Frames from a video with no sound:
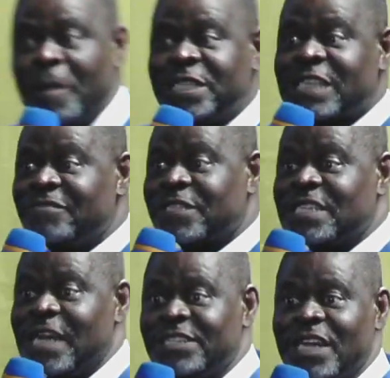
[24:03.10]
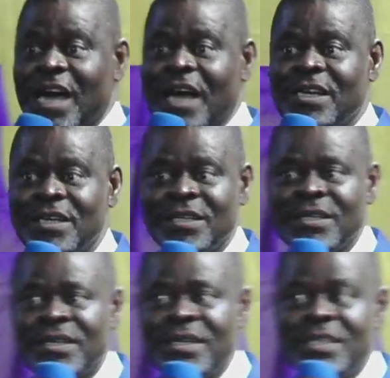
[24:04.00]
service in Nigeria,
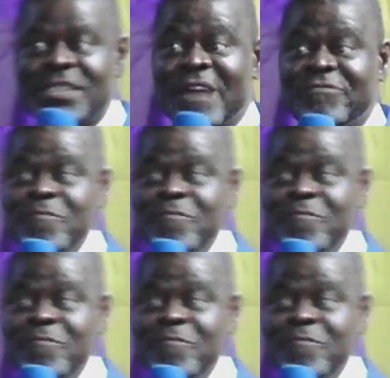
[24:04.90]
7